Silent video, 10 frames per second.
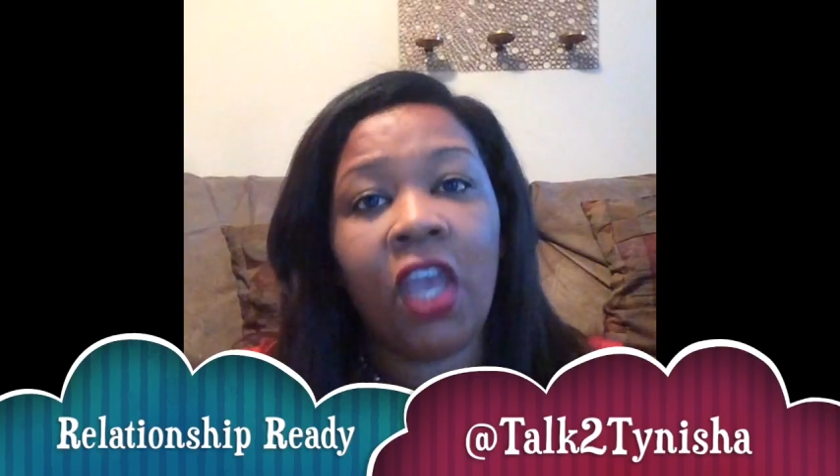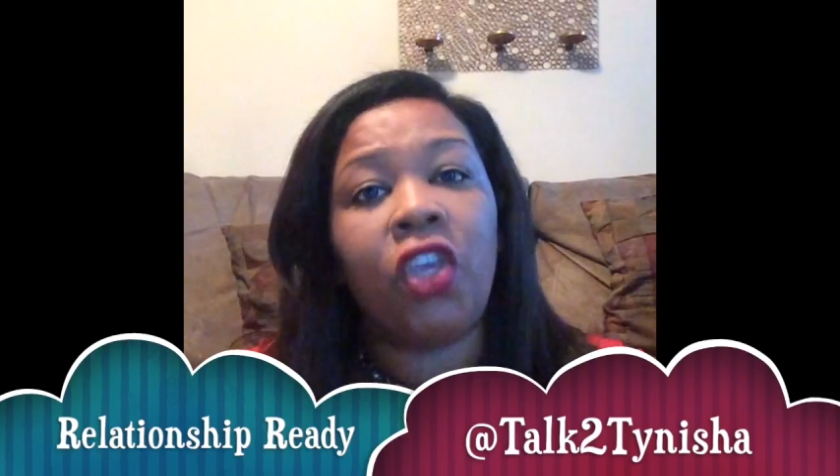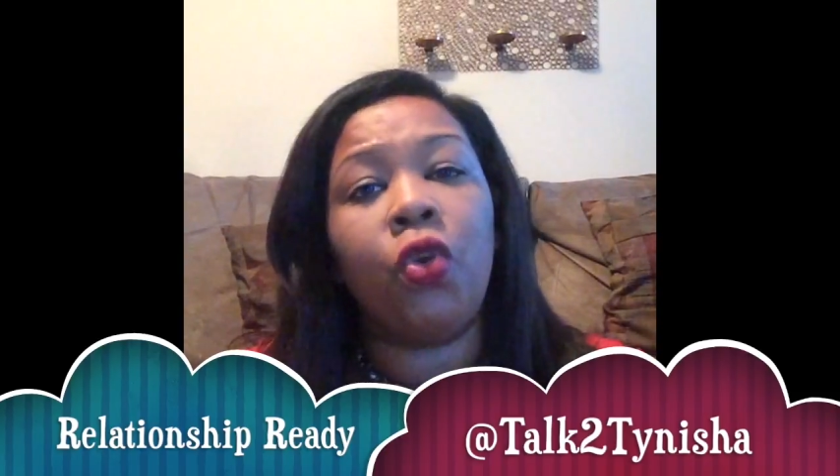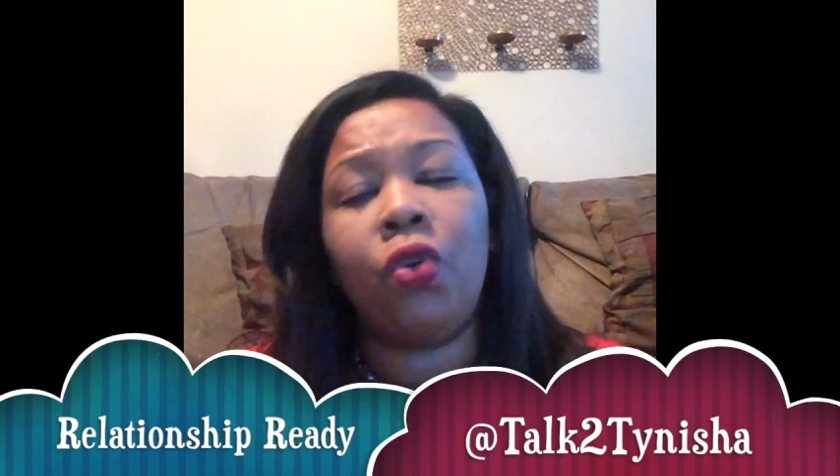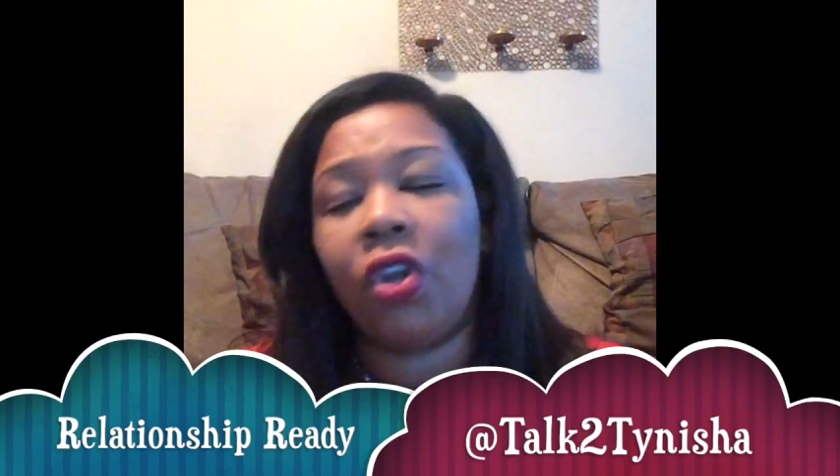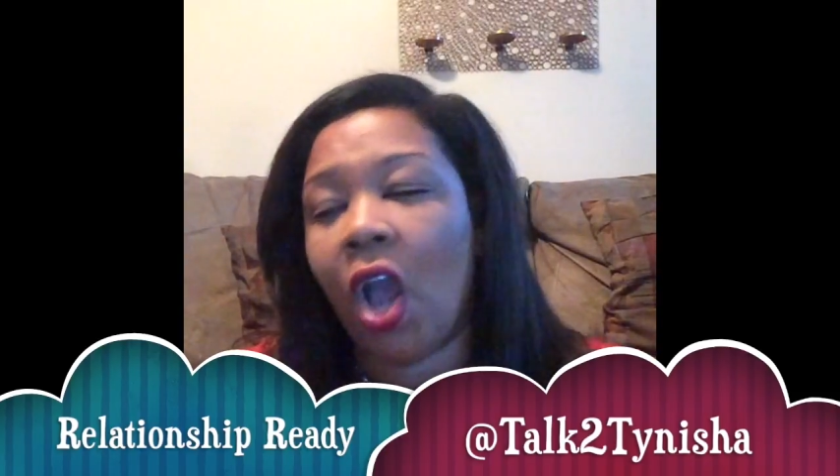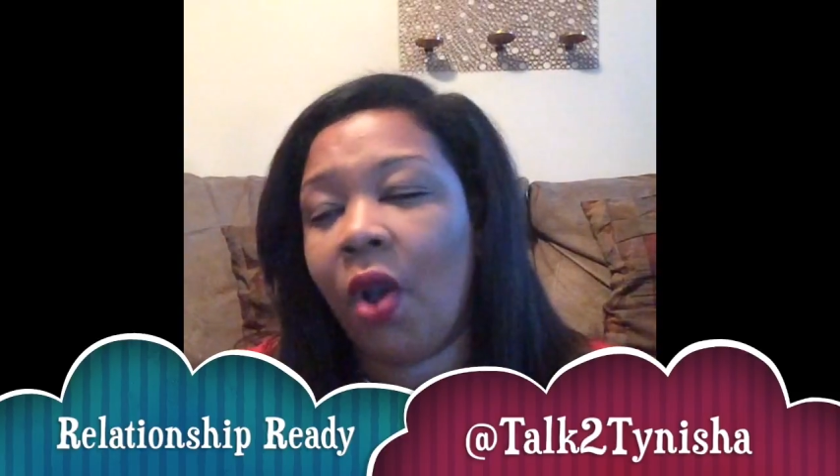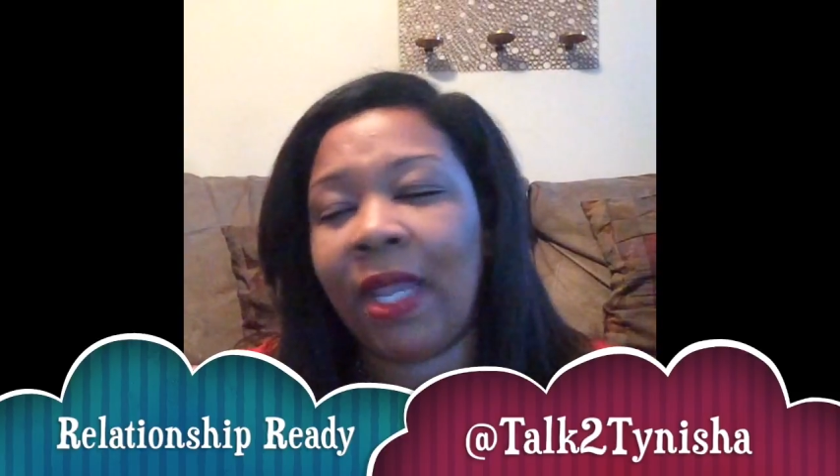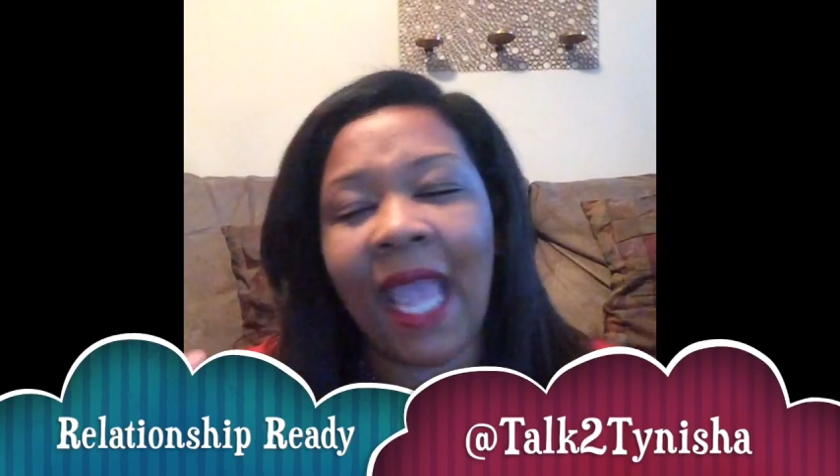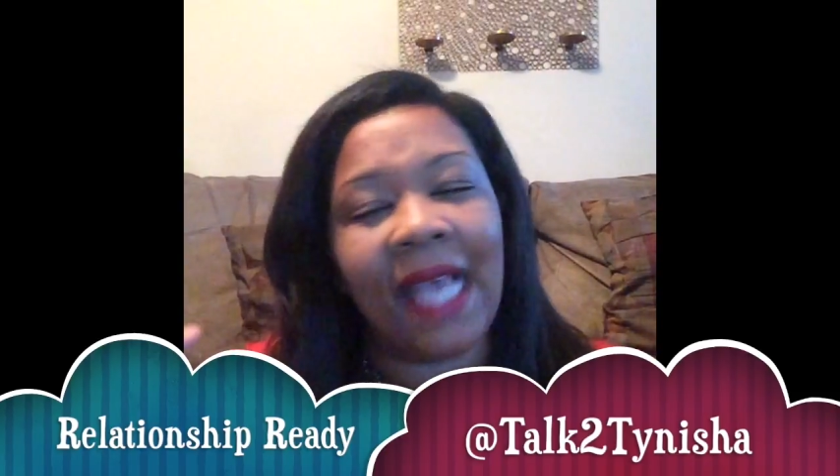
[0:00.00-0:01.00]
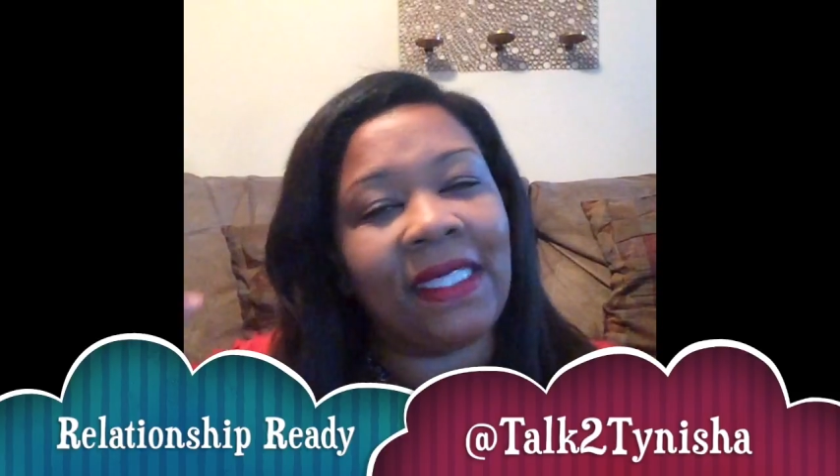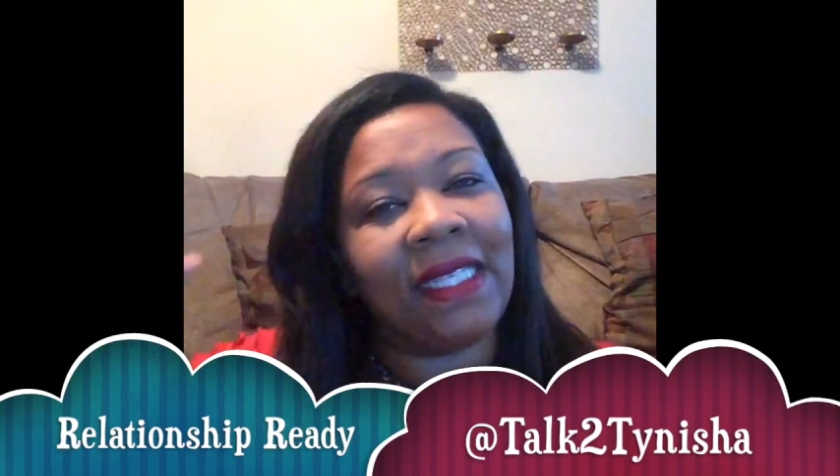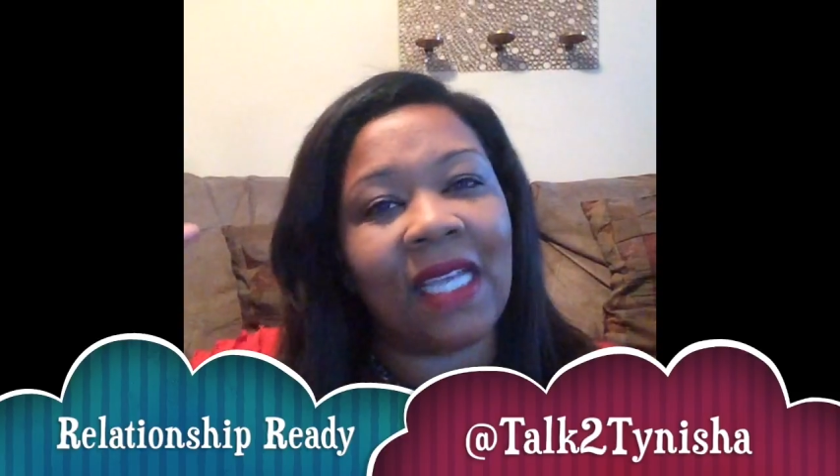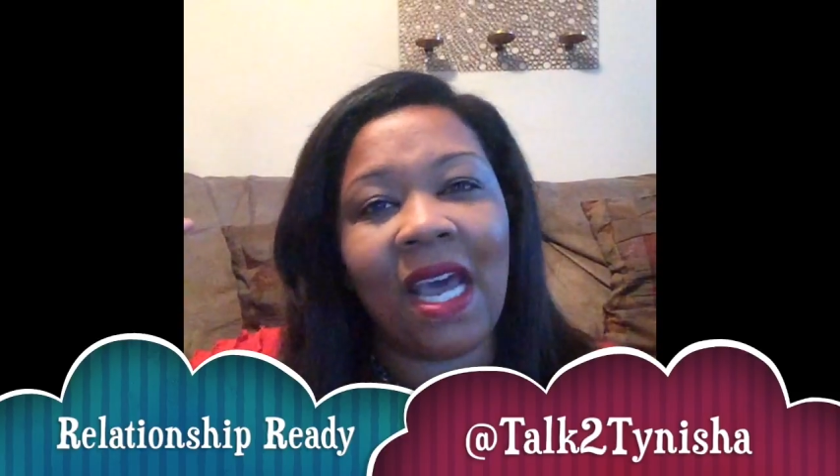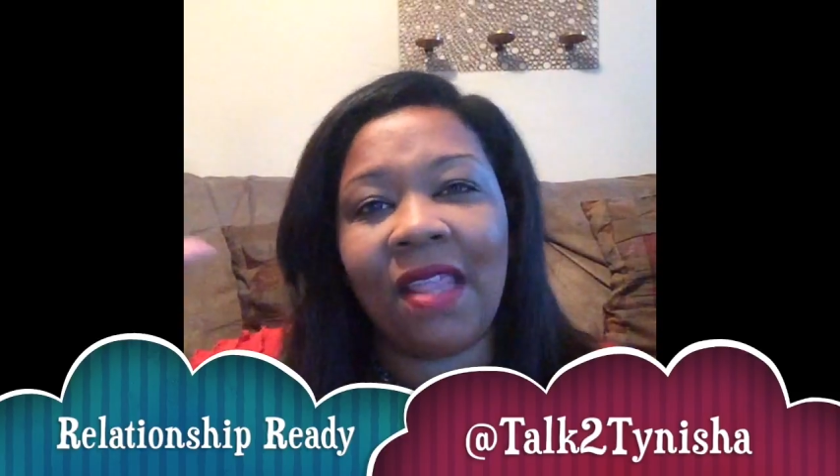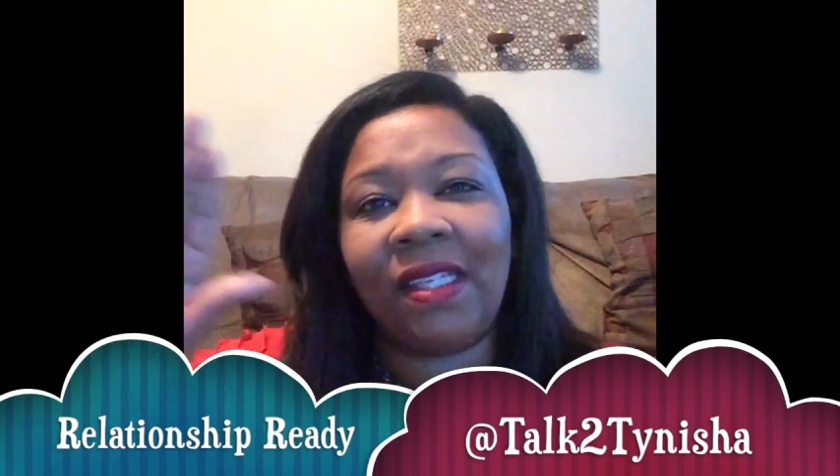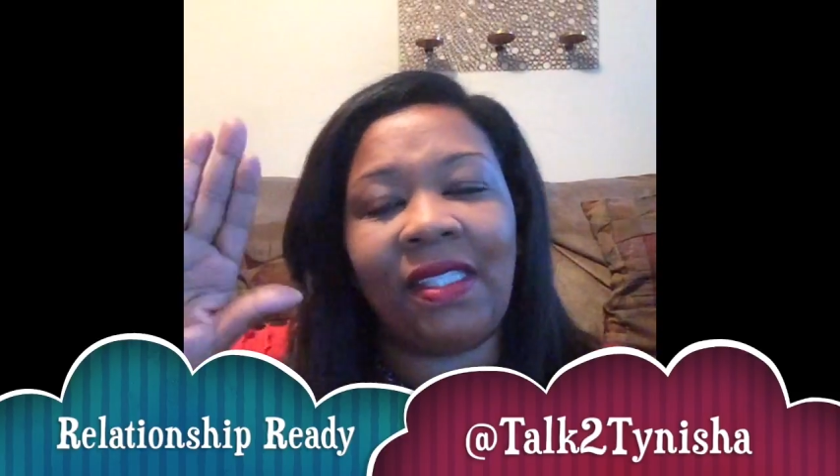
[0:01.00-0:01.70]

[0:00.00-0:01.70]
you know he has these other